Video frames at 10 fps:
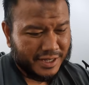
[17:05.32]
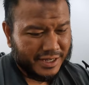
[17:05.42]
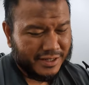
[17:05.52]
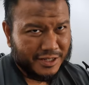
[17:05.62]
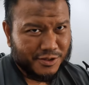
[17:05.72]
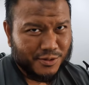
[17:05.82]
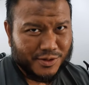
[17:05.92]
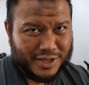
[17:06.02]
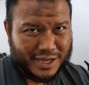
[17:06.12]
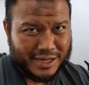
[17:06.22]
that there's no
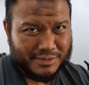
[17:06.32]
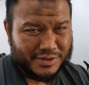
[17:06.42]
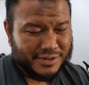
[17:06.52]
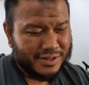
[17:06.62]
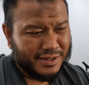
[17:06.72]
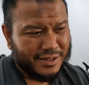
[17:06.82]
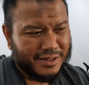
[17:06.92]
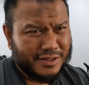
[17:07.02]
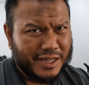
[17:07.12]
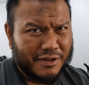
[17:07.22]
gaps,
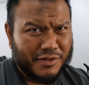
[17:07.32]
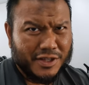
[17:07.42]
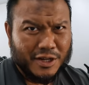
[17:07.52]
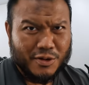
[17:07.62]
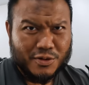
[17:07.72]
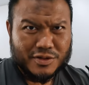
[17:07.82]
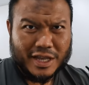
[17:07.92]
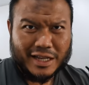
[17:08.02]
that everything looks